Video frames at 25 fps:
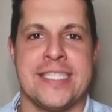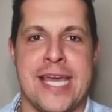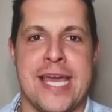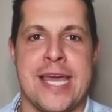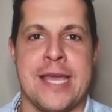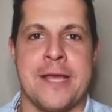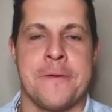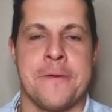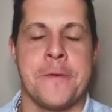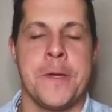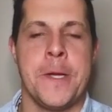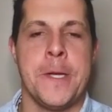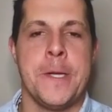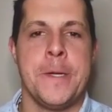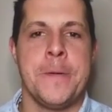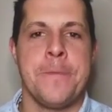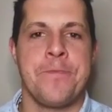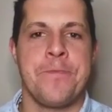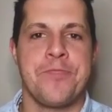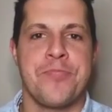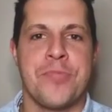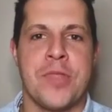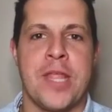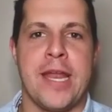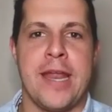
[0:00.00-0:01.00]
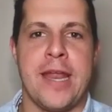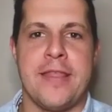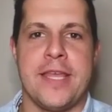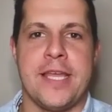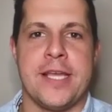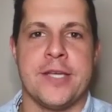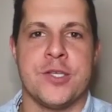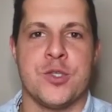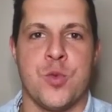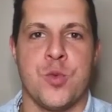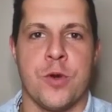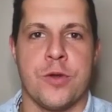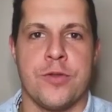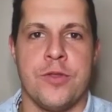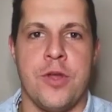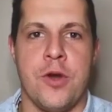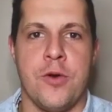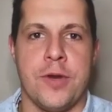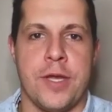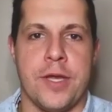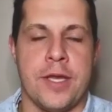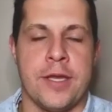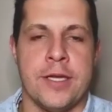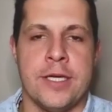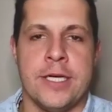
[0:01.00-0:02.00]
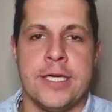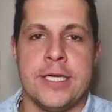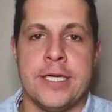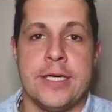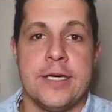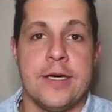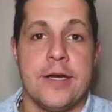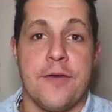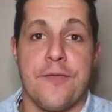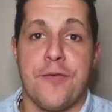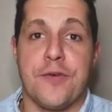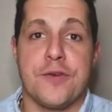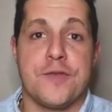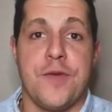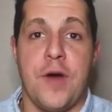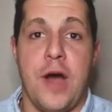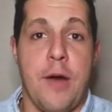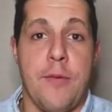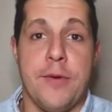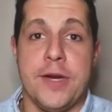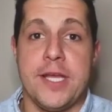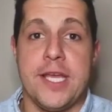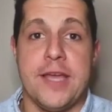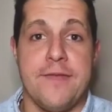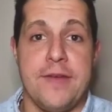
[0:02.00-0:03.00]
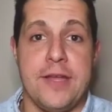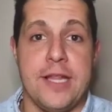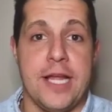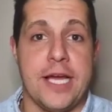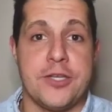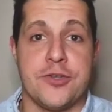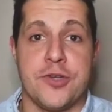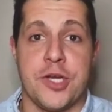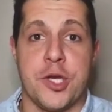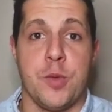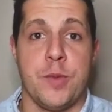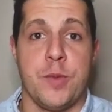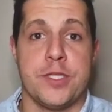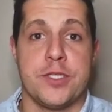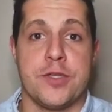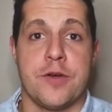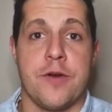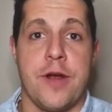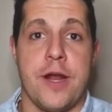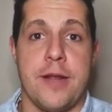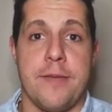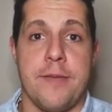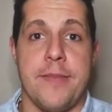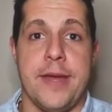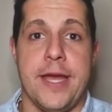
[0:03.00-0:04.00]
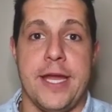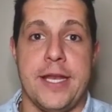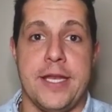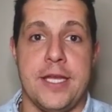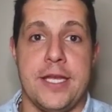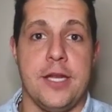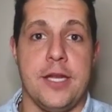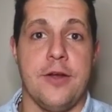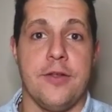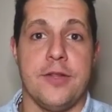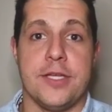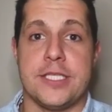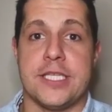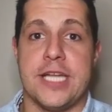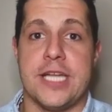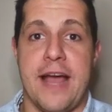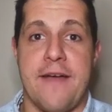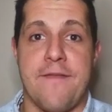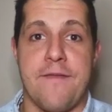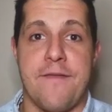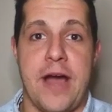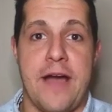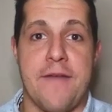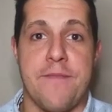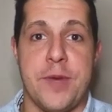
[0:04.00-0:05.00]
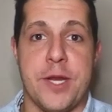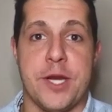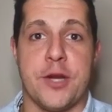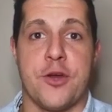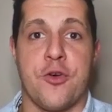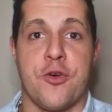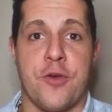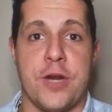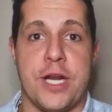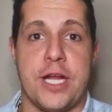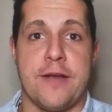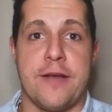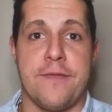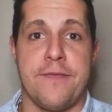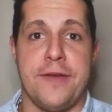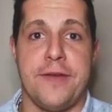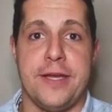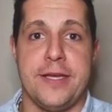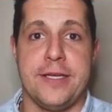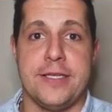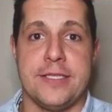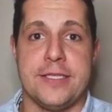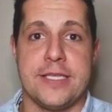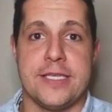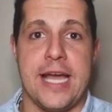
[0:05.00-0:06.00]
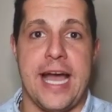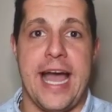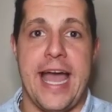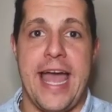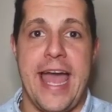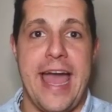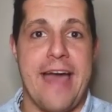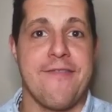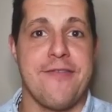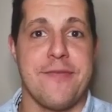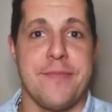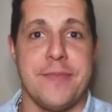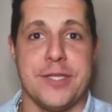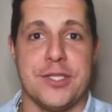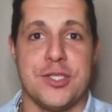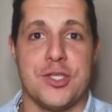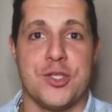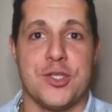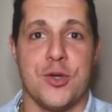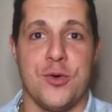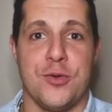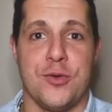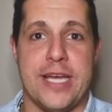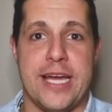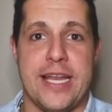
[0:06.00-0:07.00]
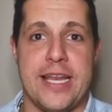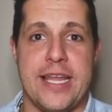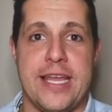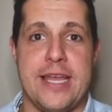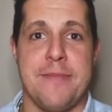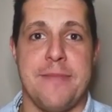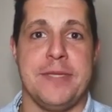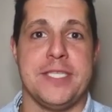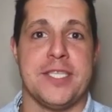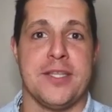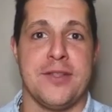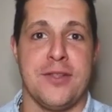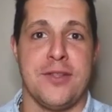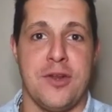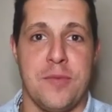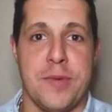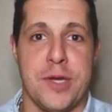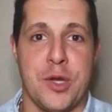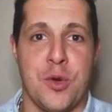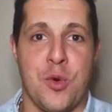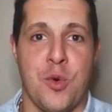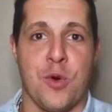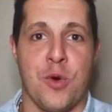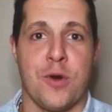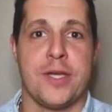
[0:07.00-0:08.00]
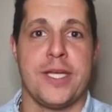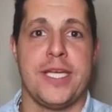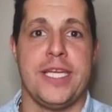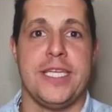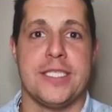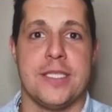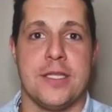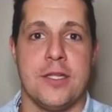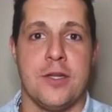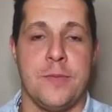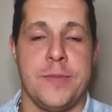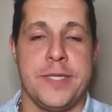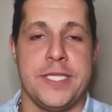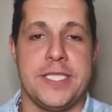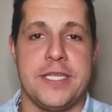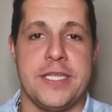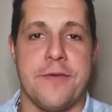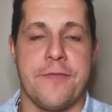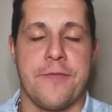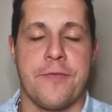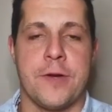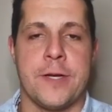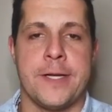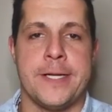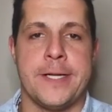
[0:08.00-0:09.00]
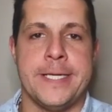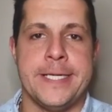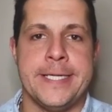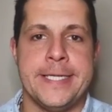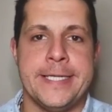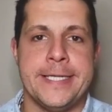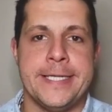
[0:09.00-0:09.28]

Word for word: thing that I think is worth noting. First of all, I want to give Eli Drinkwitz credit, man. You know, listen, I've been a critic of his. I haven't been sold on him. He's a little bit quirky. He's a little bit different.